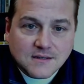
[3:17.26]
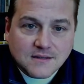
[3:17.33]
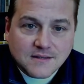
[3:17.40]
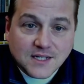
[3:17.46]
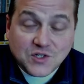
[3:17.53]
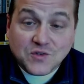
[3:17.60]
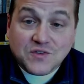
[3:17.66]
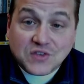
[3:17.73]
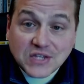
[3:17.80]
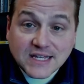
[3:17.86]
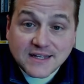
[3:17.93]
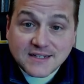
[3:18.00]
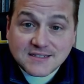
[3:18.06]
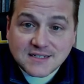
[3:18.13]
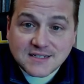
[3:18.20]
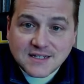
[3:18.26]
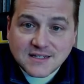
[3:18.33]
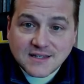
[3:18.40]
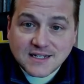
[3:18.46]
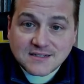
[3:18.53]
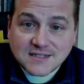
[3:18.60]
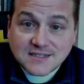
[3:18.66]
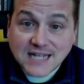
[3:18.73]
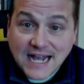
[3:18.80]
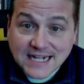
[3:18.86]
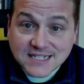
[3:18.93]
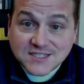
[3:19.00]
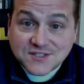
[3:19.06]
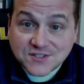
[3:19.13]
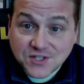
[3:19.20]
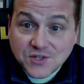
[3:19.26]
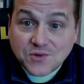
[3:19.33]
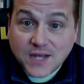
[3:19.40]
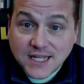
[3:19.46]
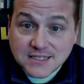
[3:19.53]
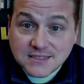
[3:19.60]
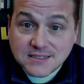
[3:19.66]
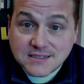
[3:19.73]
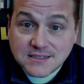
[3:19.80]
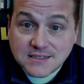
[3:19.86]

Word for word: that you think it's that's attached to it.